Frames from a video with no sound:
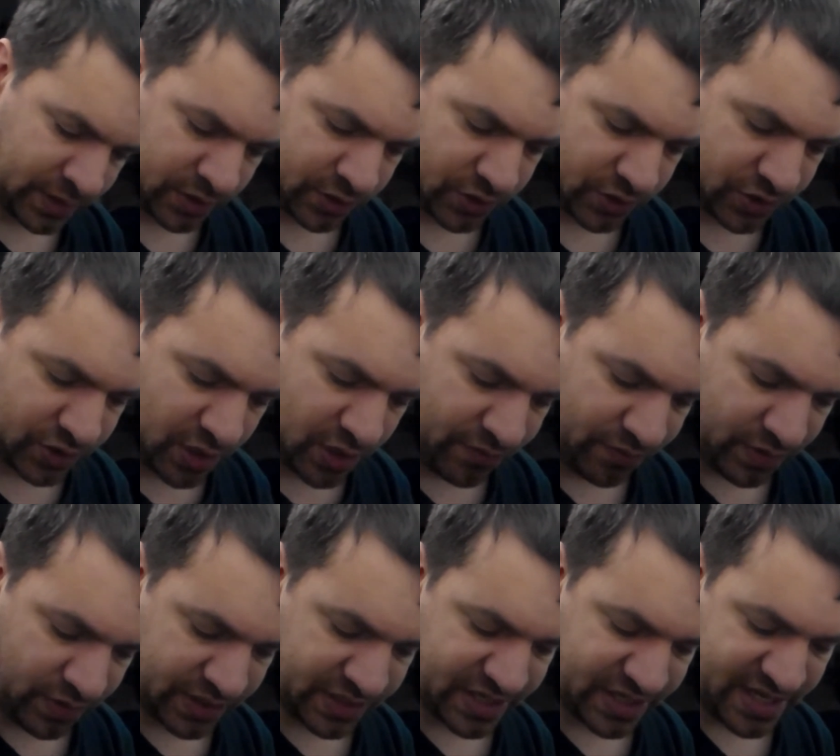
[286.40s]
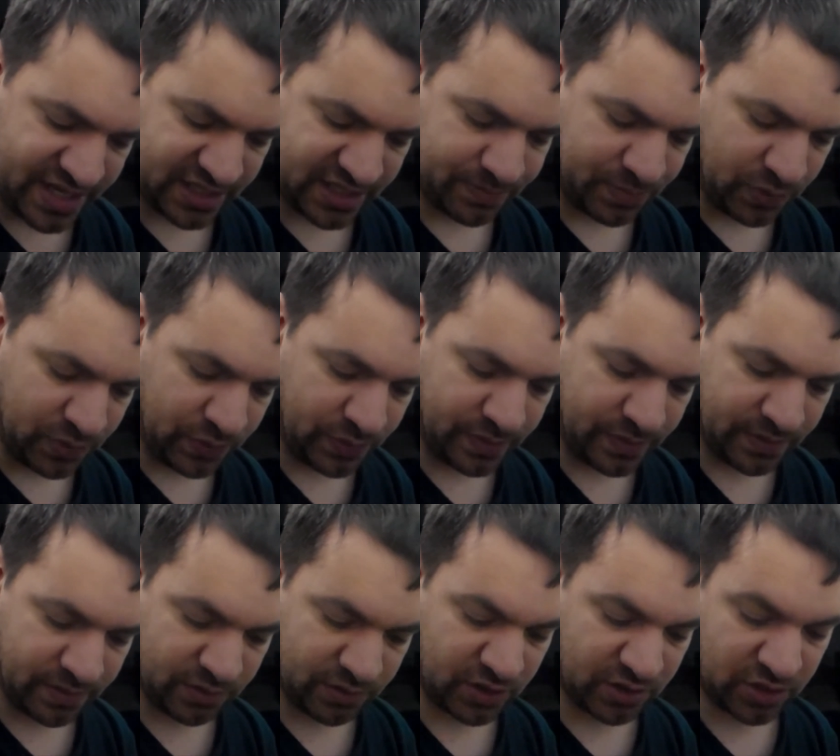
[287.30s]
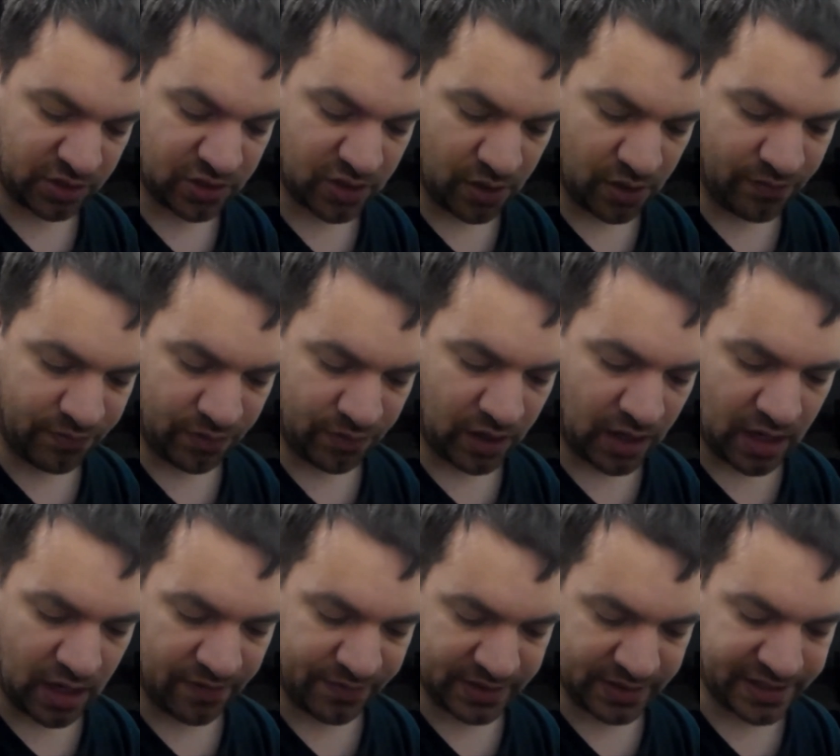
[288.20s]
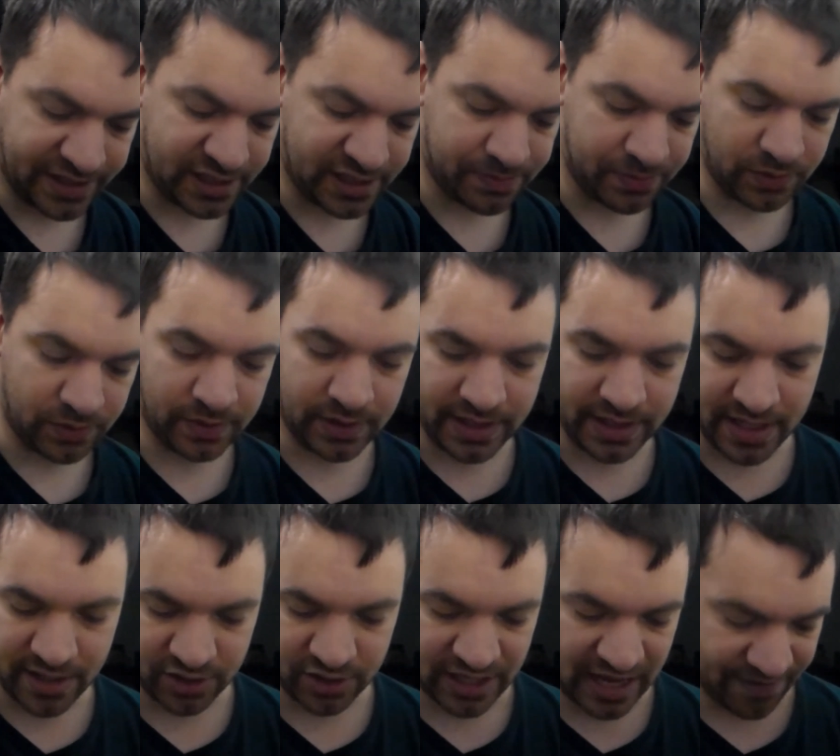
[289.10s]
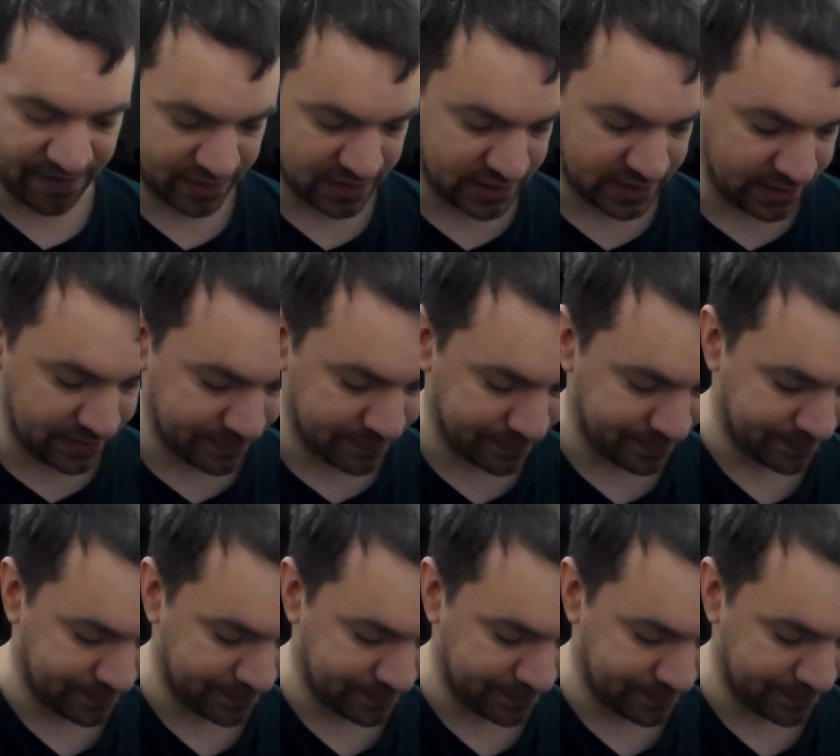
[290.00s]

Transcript: just over a teaspoon, just, just over a half a teaspoon in each cavity.